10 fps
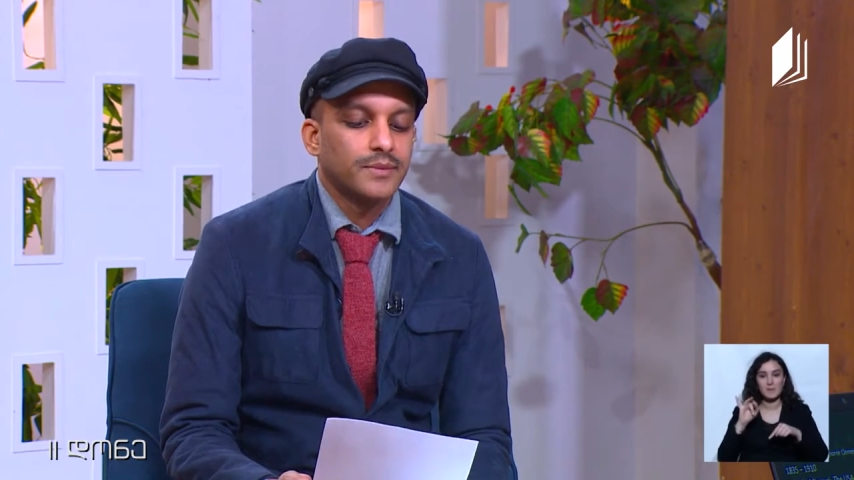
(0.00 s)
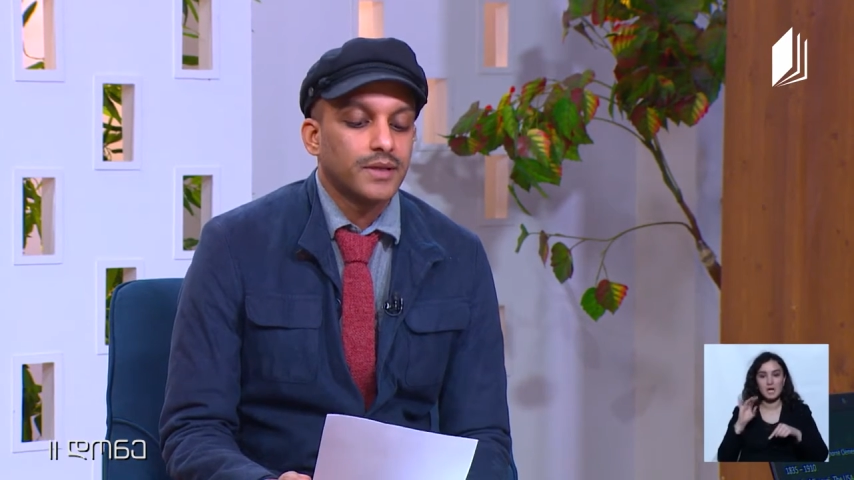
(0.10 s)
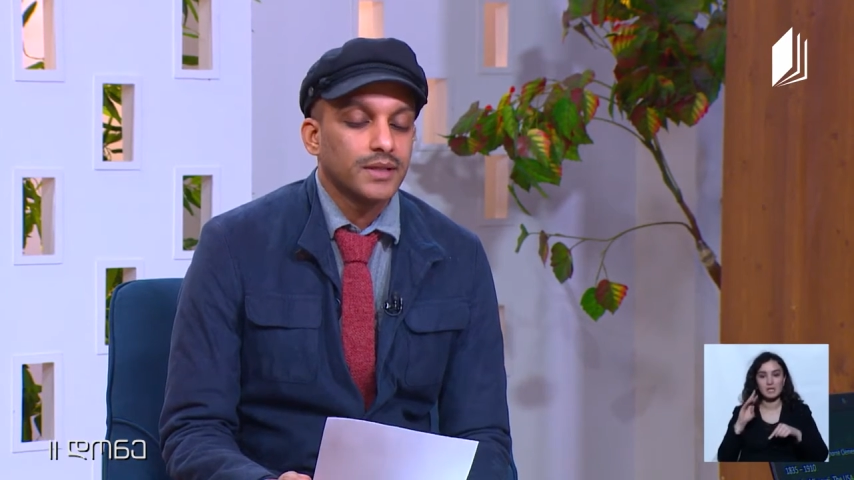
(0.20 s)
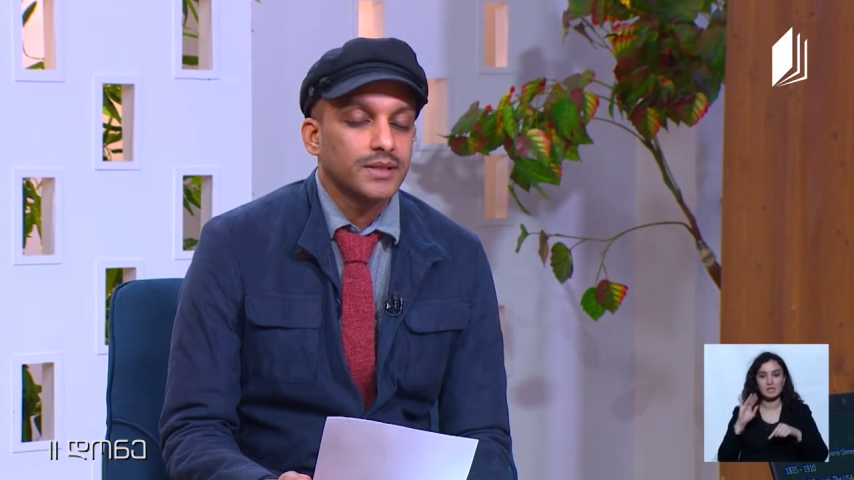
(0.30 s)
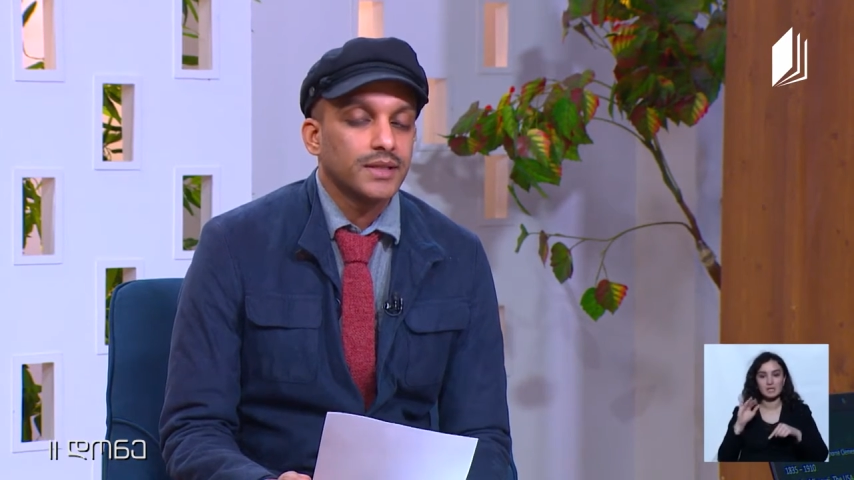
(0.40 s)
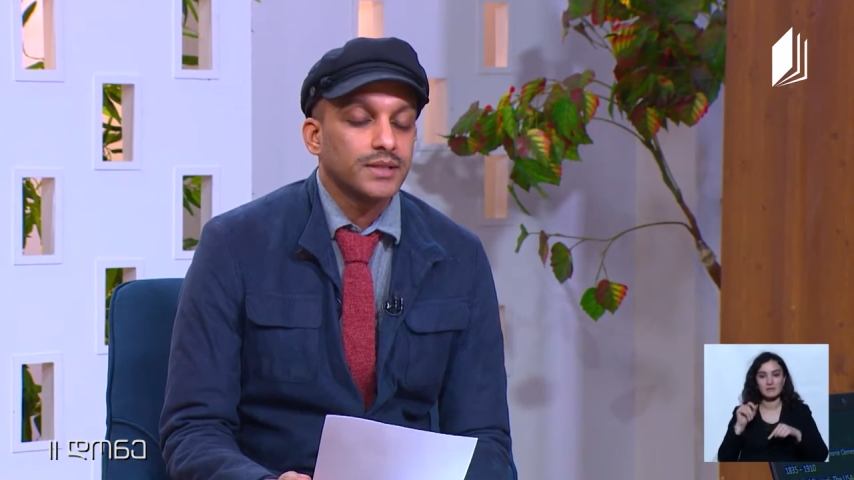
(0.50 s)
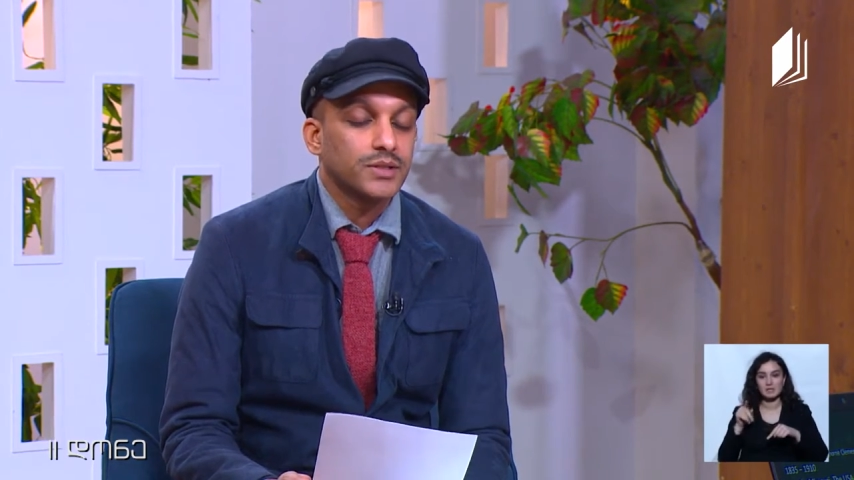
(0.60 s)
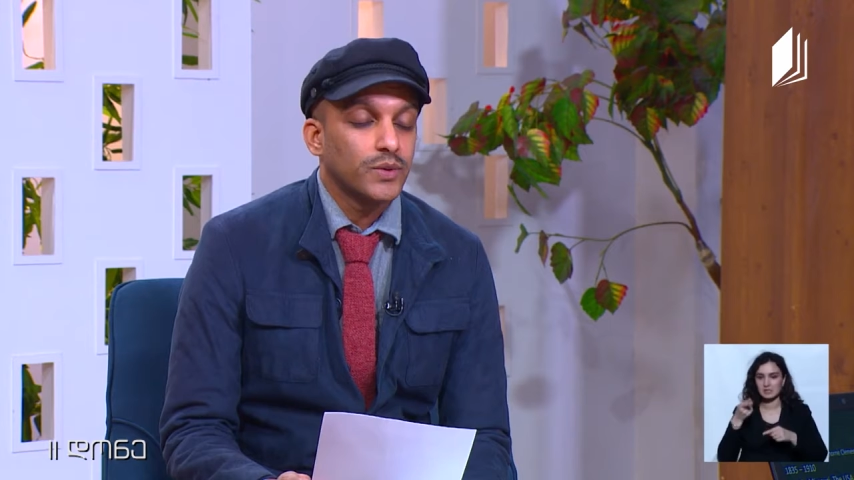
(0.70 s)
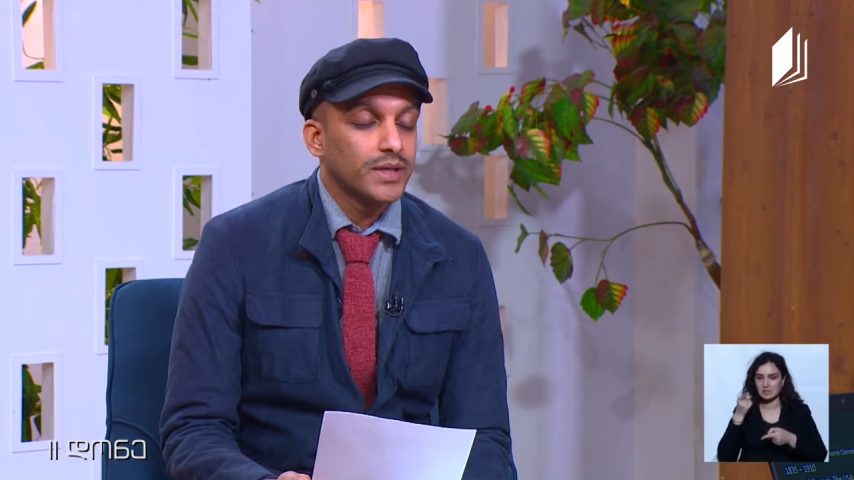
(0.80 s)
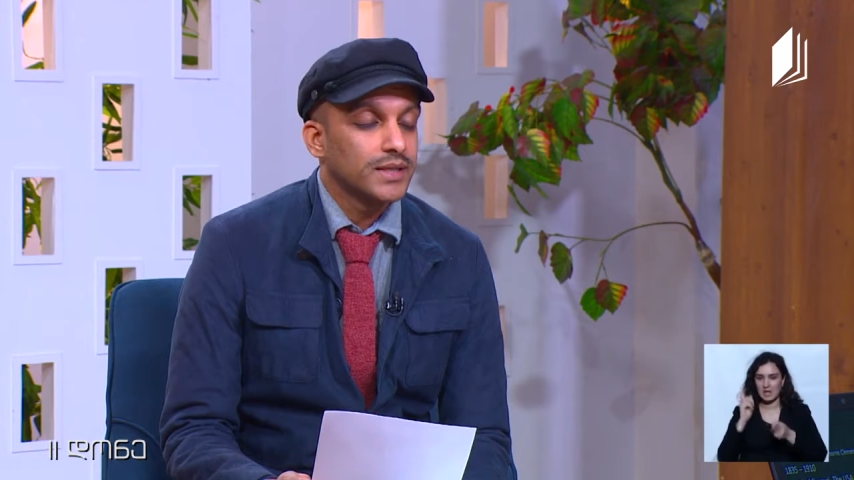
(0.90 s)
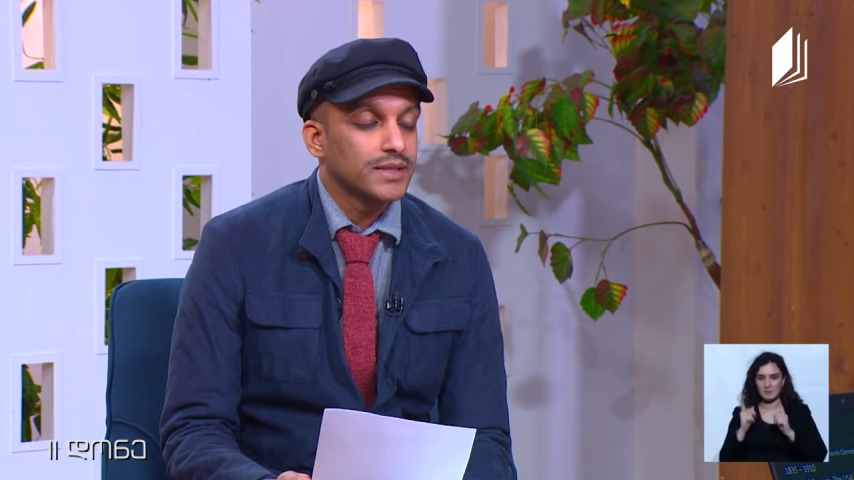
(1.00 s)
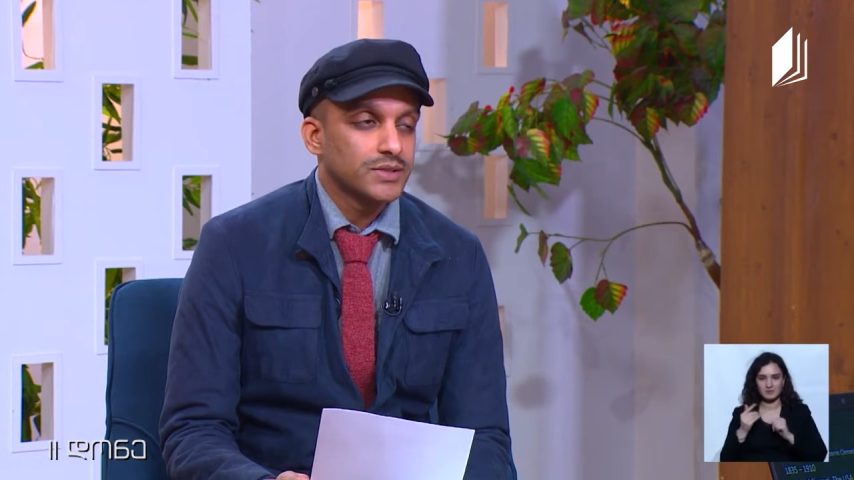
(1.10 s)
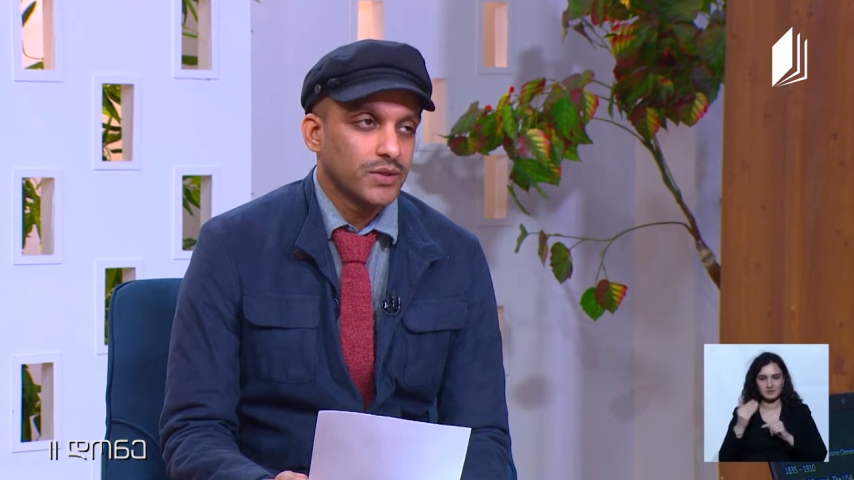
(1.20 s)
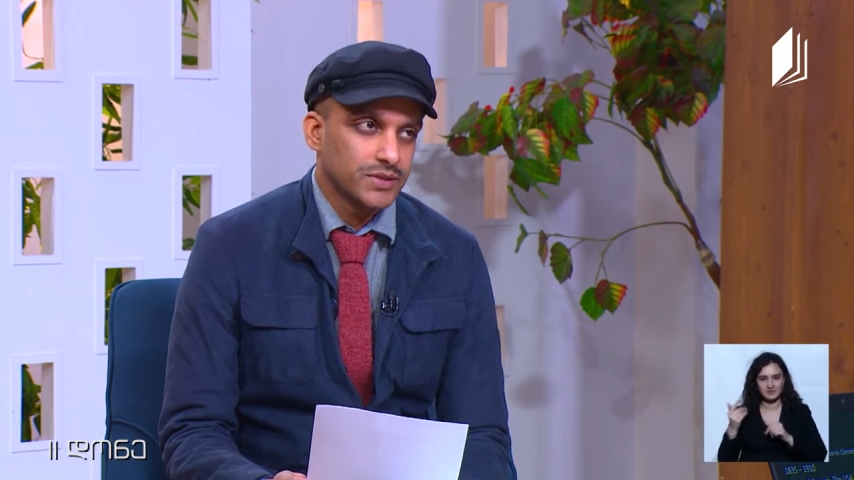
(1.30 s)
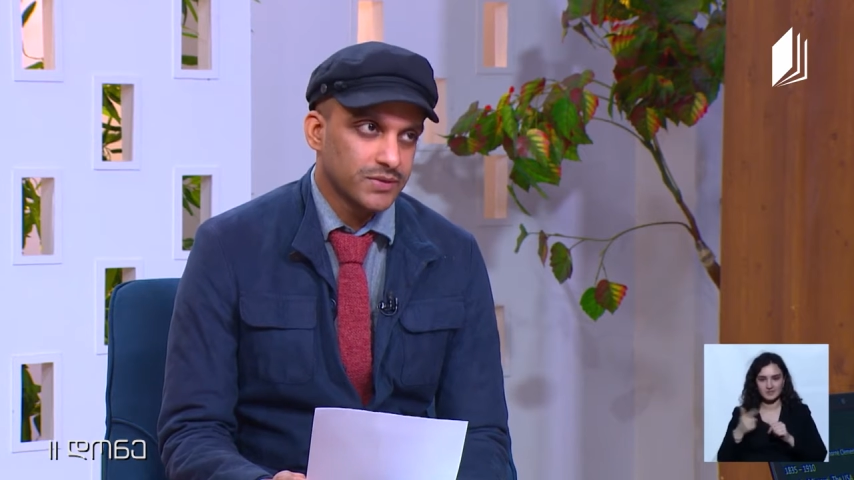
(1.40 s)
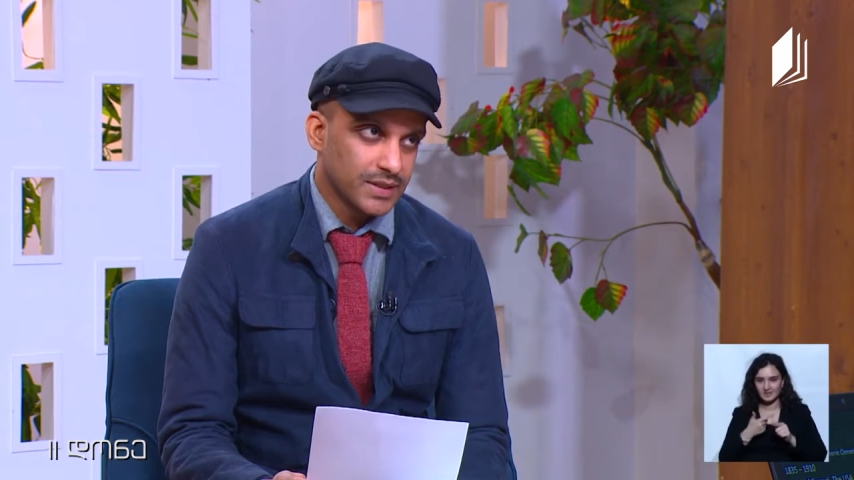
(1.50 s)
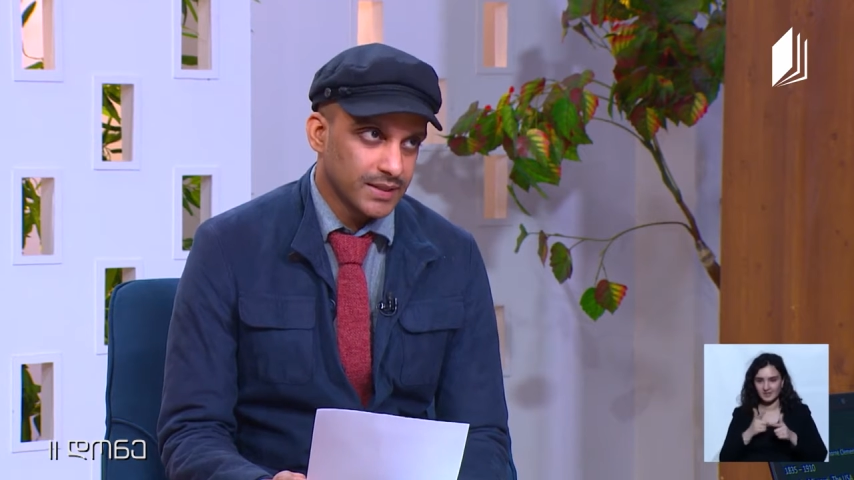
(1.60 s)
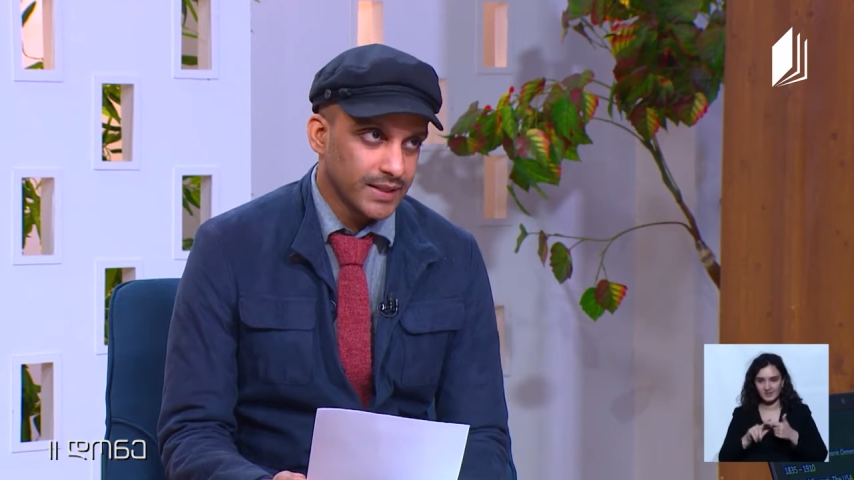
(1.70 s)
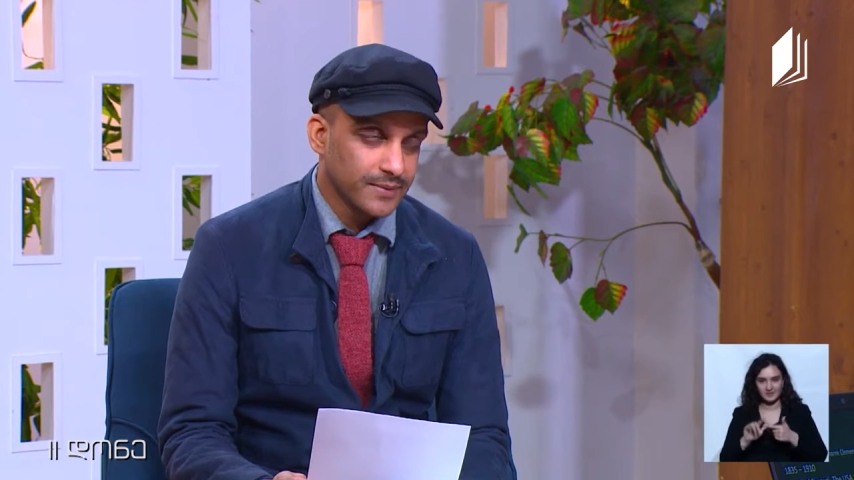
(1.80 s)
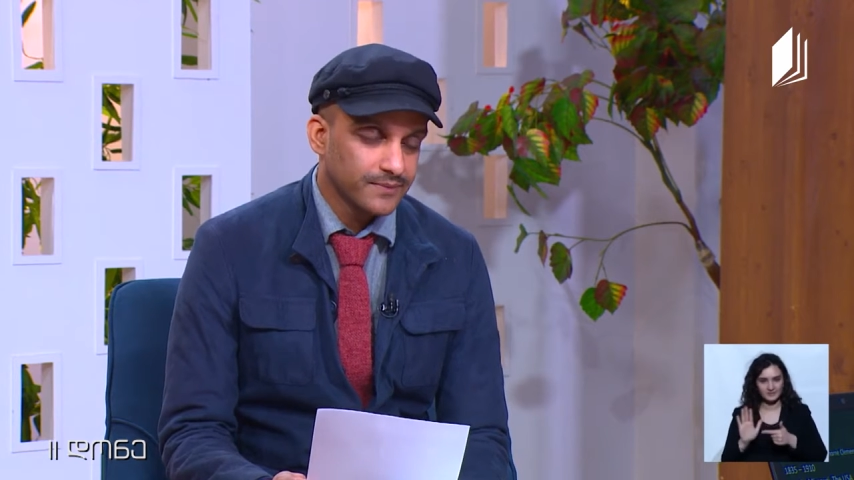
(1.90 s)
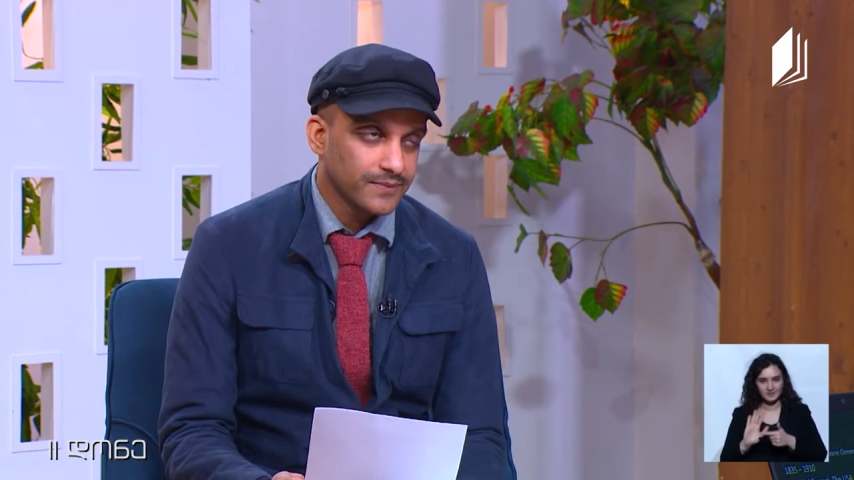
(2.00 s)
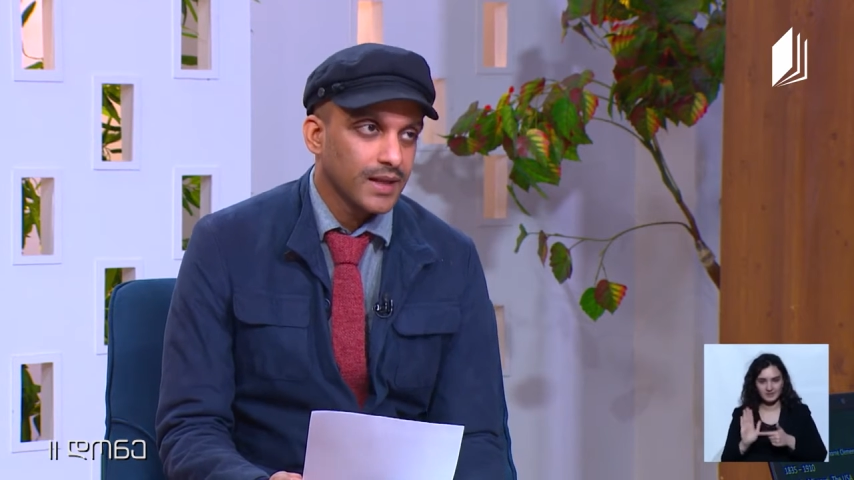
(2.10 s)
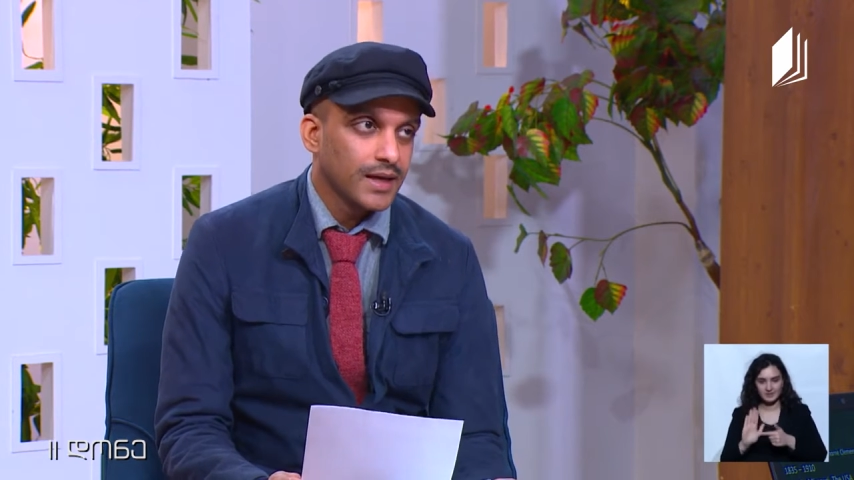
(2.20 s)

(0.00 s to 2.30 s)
Mark Twain is not his real name.